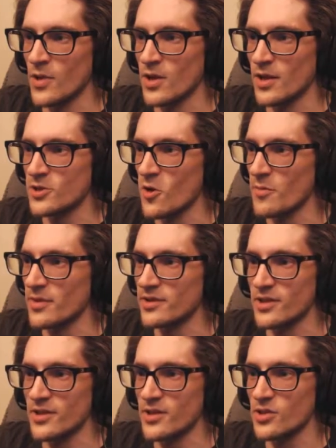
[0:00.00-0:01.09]
Well, let's hope
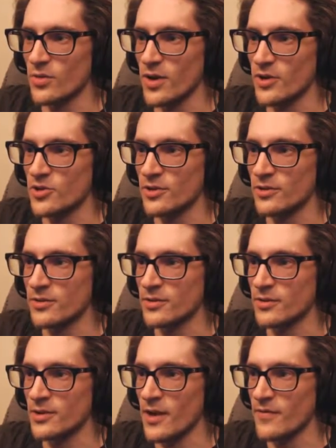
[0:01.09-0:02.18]
it's in this direction.
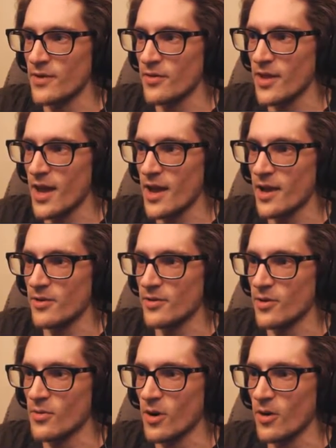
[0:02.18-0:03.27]
If not that, I don't
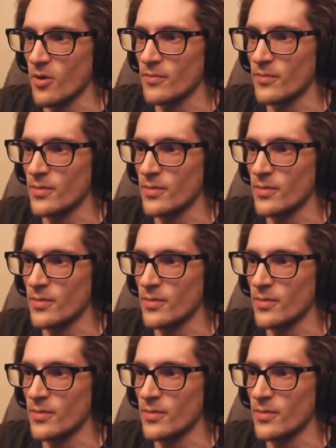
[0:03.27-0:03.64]
know where.